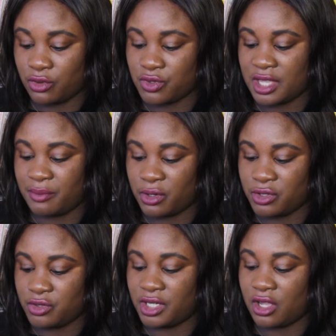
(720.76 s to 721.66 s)
alongside
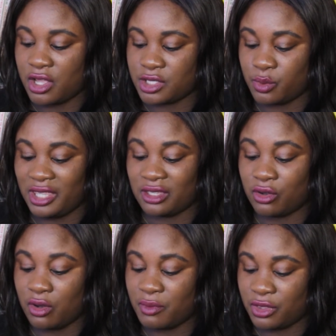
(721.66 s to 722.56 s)
poetry and art to weave a
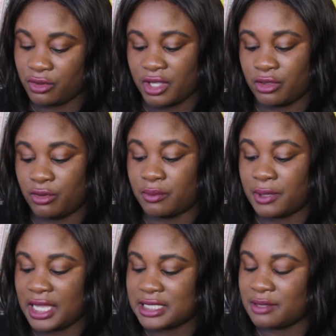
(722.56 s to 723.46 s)
common thread through the
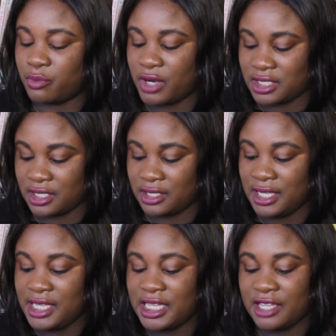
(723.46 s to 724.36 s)
past and present.
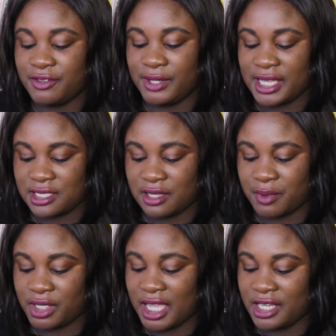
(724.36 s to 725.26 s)
If you let her,
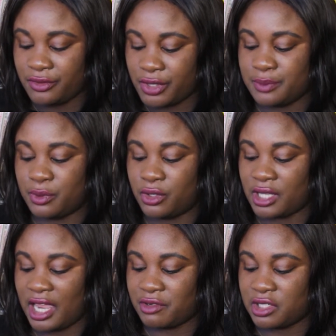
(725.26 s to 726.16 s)
by the end of this book,
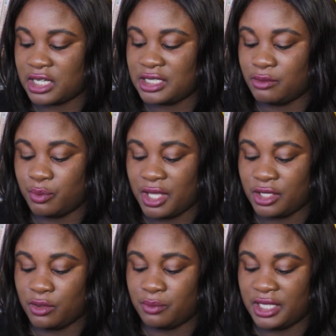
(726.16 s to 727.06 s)
Aphrodite will
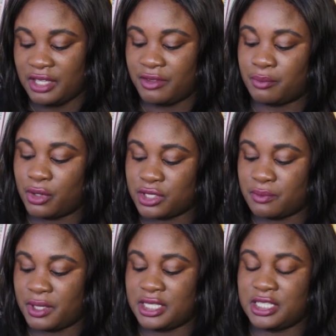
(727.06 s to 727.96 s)
make you believe in the
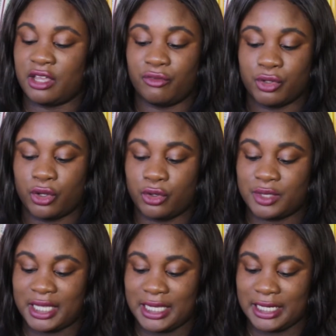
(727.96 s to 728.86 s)
possibility of your
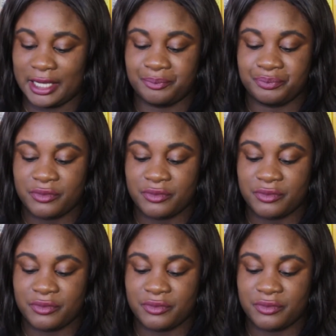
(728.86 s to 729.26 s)
own healing.